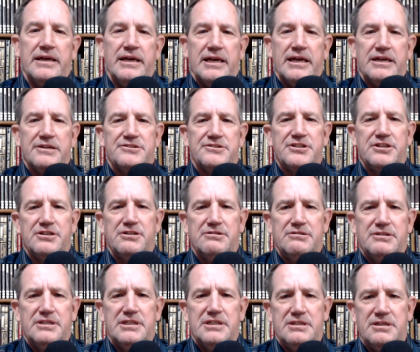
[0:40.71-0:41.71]
And
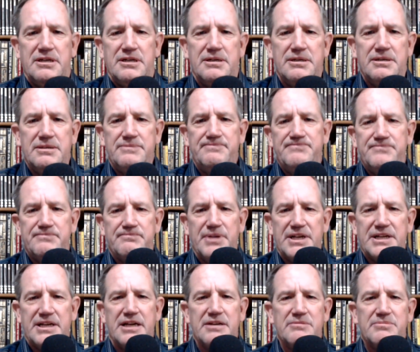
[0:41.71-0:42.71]
so,
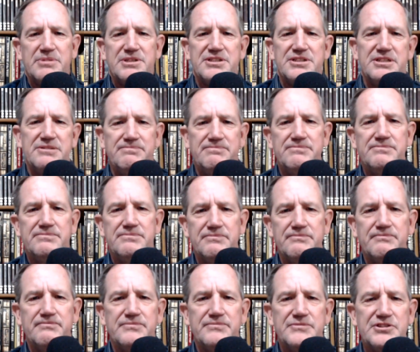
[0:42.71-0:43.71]
been kind of busy
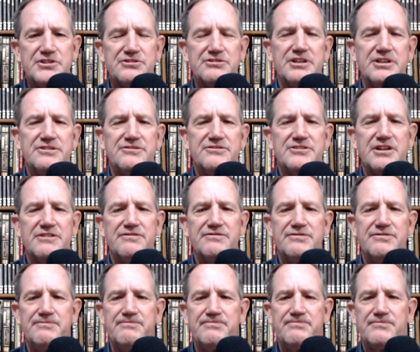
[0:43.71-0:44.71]
just getting
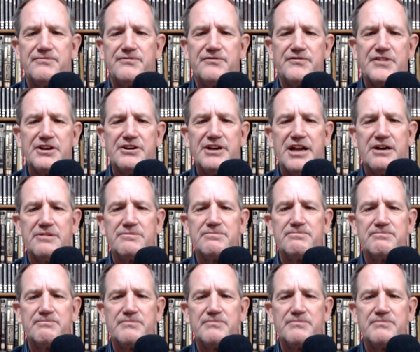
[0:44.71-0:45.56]
stuff figured out.